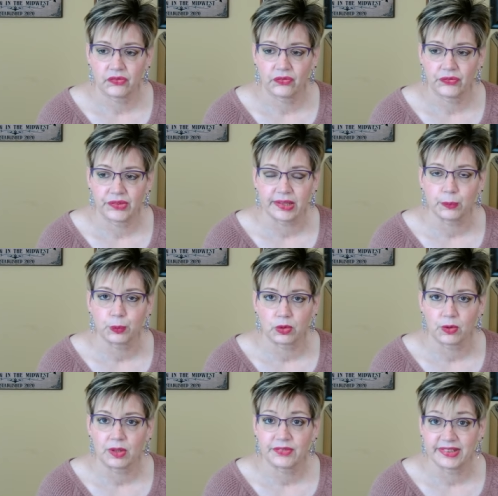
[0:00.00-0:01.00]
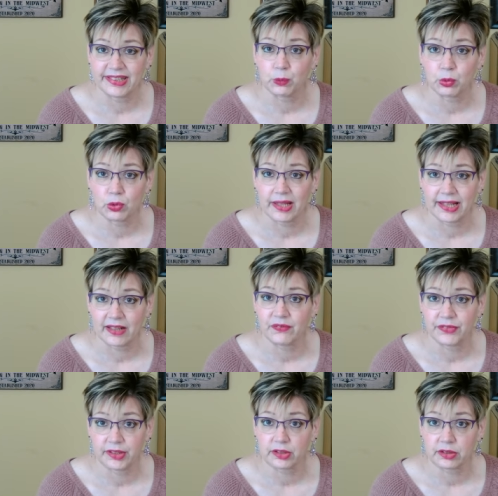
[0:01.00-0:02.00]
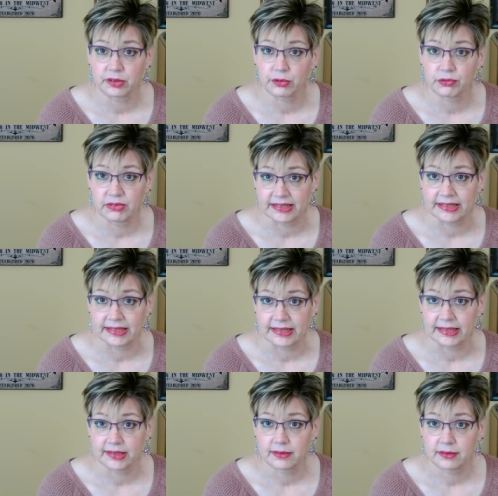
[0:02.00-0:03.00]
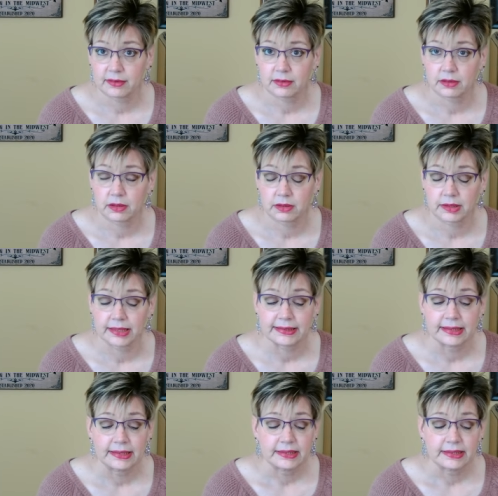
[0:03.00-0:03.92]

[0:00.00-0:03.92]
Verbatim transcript: they will they will have their reckoning, all right?